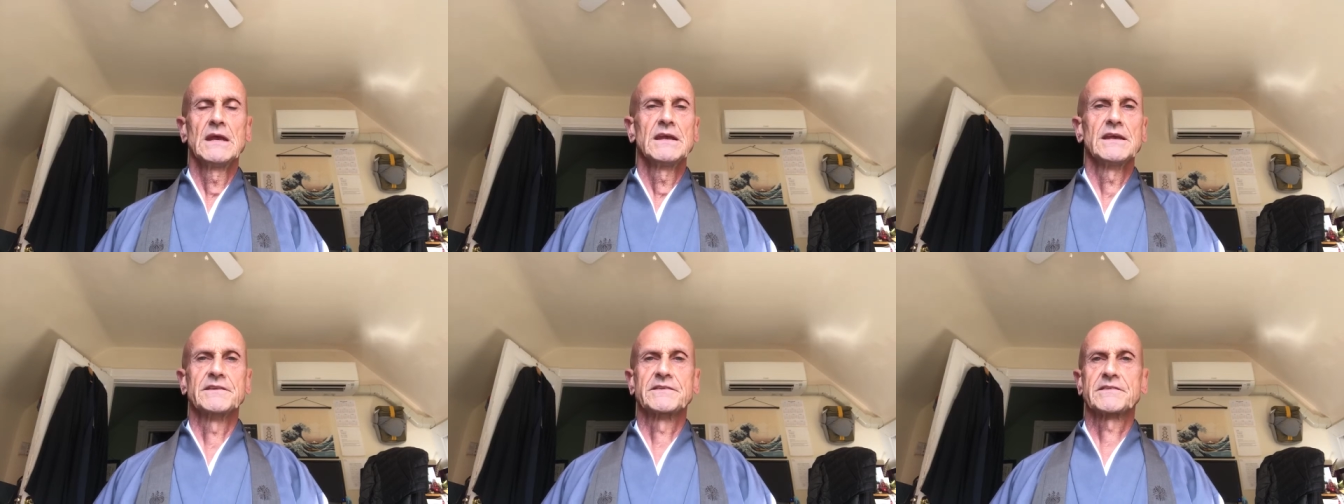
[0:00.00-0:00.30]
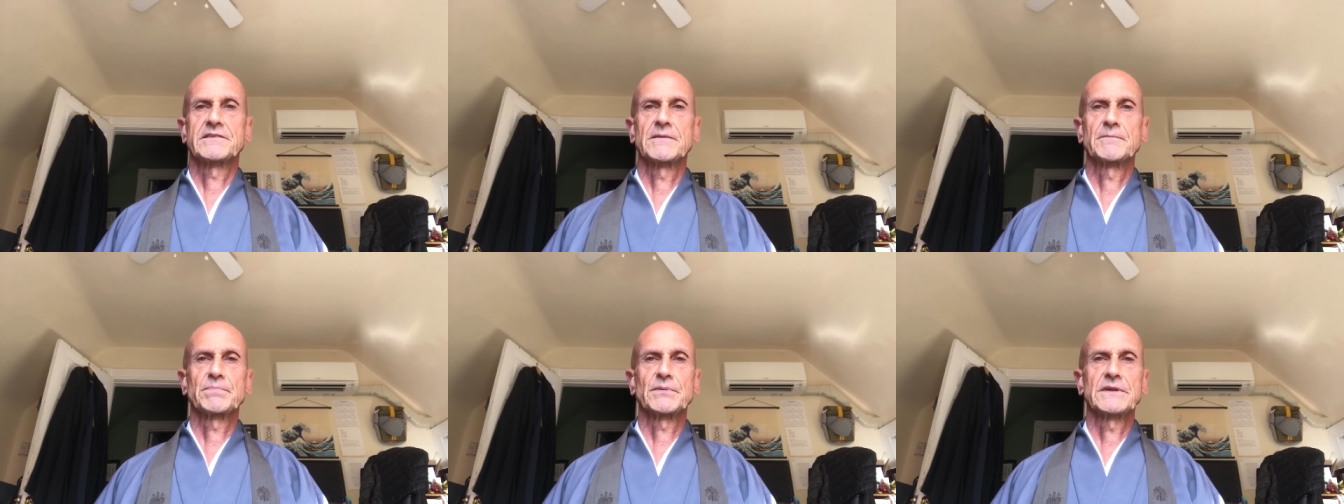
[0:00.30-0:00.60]
It
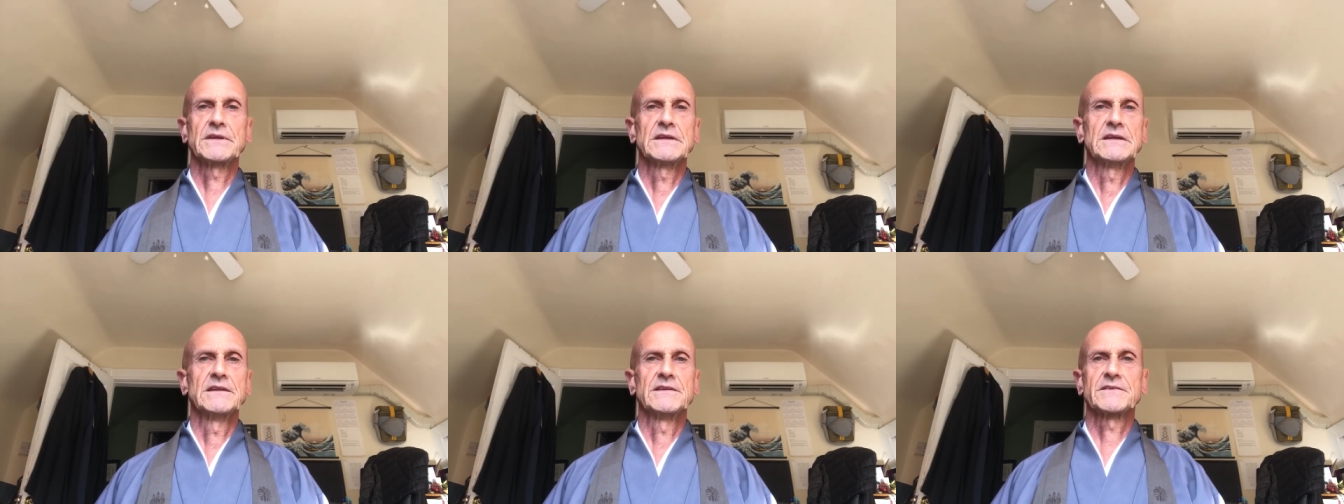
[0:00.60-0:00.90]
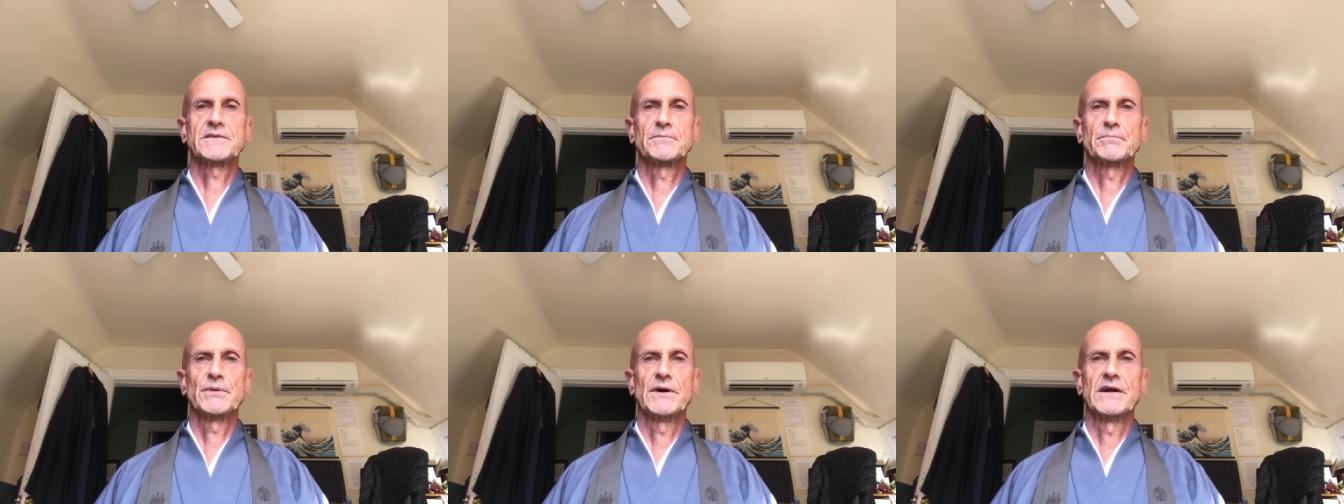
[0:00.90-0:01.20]
simply
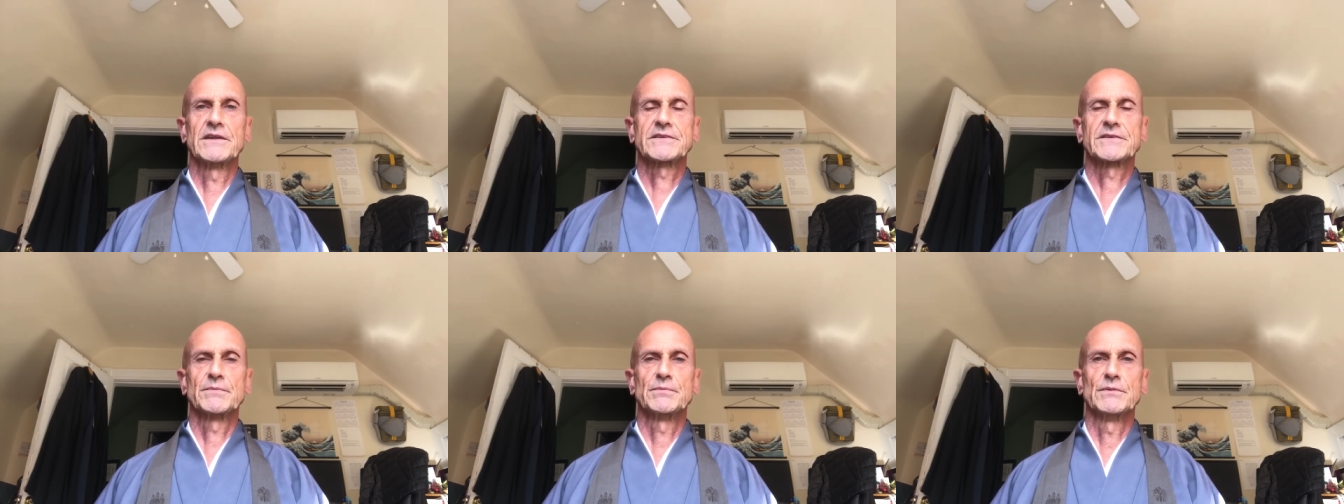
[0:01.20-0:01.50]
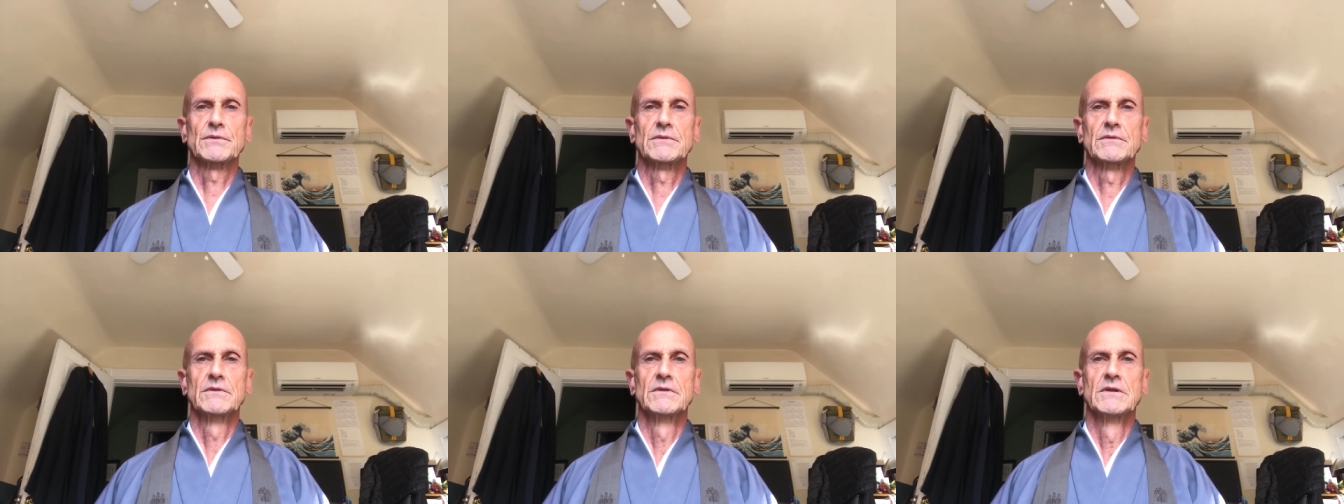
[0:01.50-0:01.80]
isn't
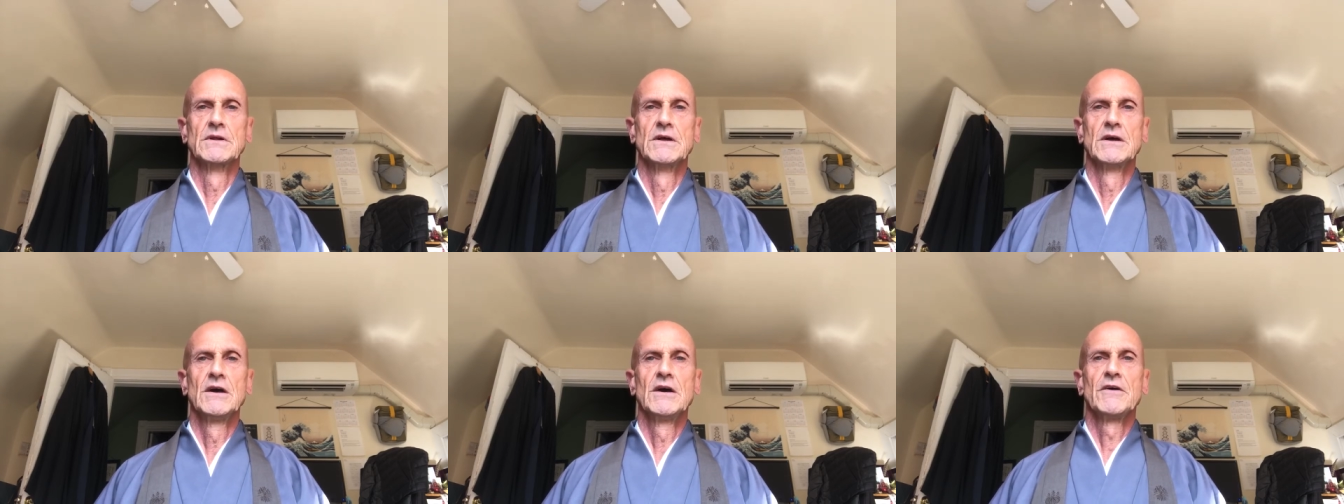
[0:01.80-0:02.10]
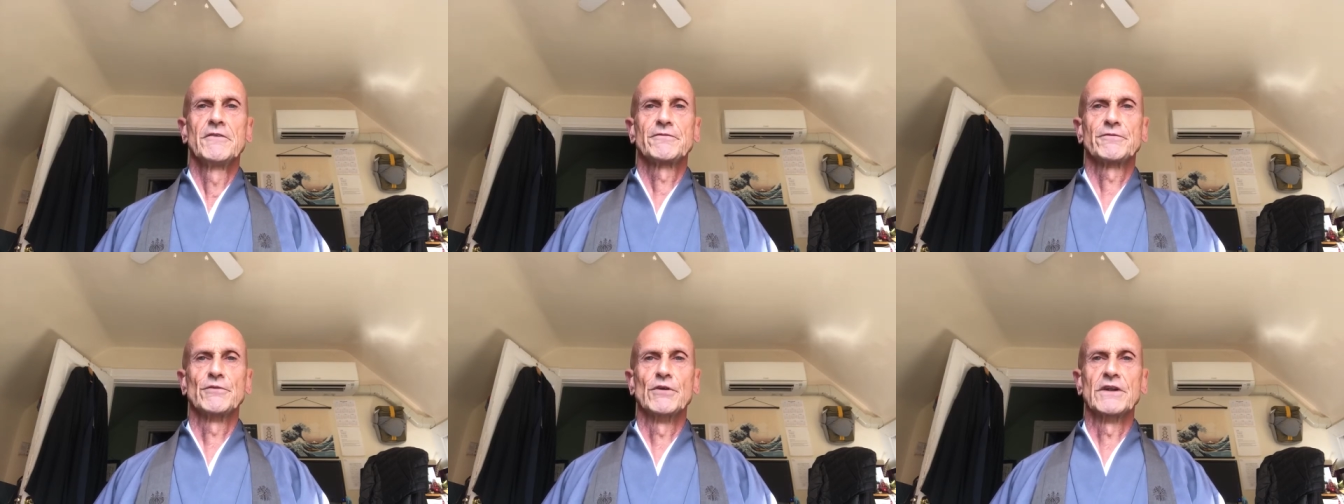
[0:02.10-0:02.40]
possible
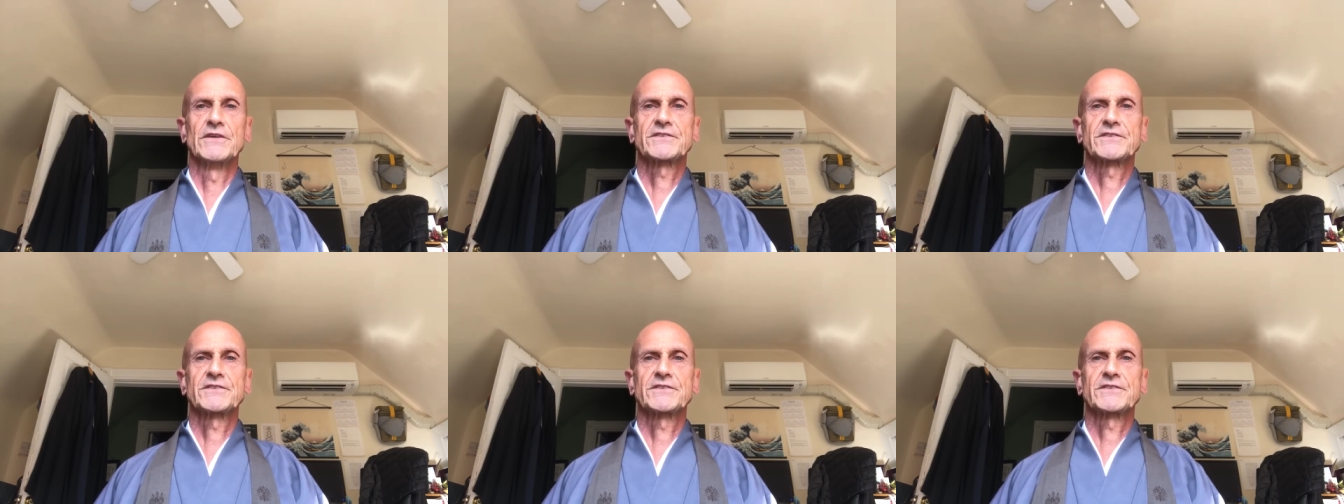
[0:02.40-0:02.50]
for